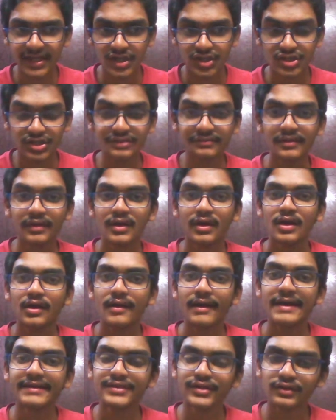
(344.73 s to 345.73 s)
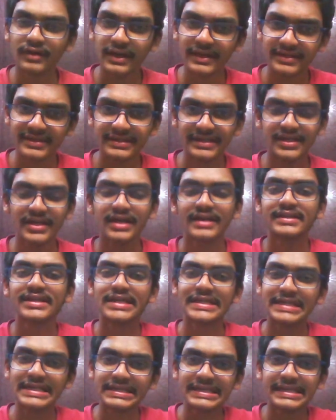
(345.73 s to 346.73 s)
nation. As you can see,
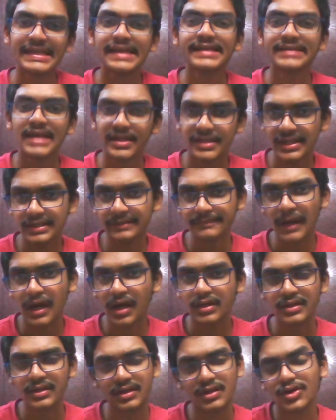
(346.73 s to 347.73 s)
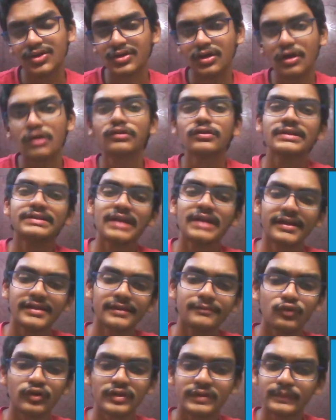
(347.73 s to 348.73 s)
this is in the southern part. On the
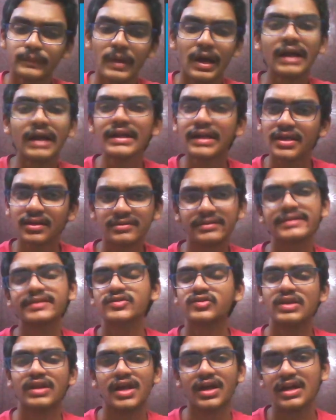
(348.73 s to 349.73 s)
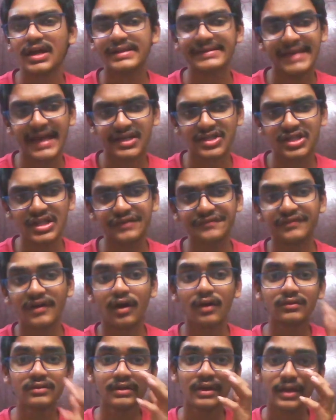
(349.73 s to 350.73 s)
southernmost part, this Sri Lanka is actually
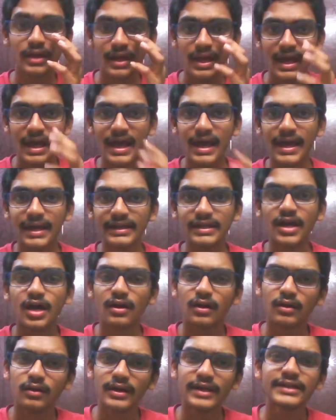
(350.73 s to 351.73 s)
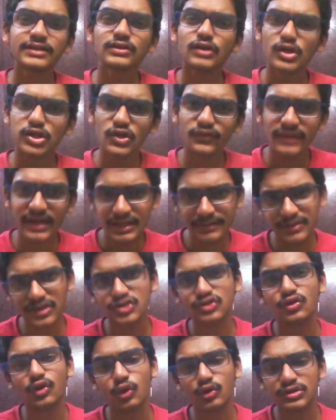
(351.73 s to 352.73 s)
found. And it is also very
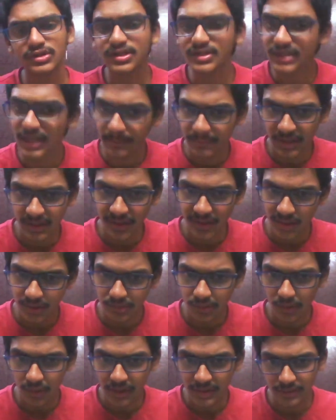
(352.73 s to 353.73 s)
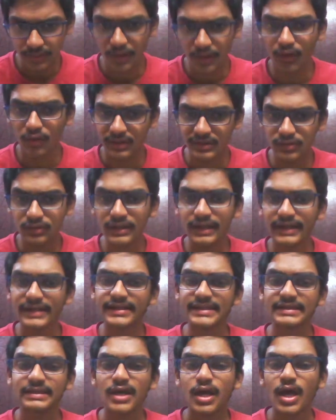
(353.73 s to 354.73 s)
much close to Tamil Nadu also.
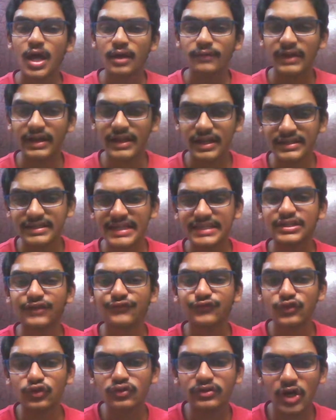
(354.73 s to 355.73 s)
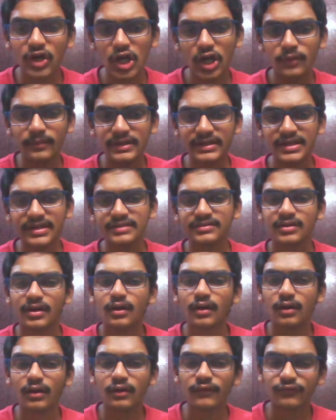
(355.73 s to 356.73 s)
It is just a few kilometers
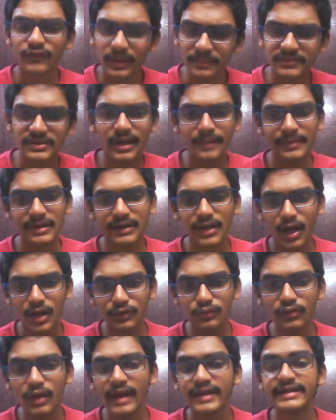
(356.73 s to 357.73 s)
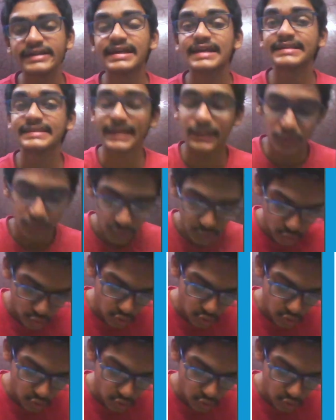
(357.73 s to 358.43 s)
from Tamil Nadu, and it has around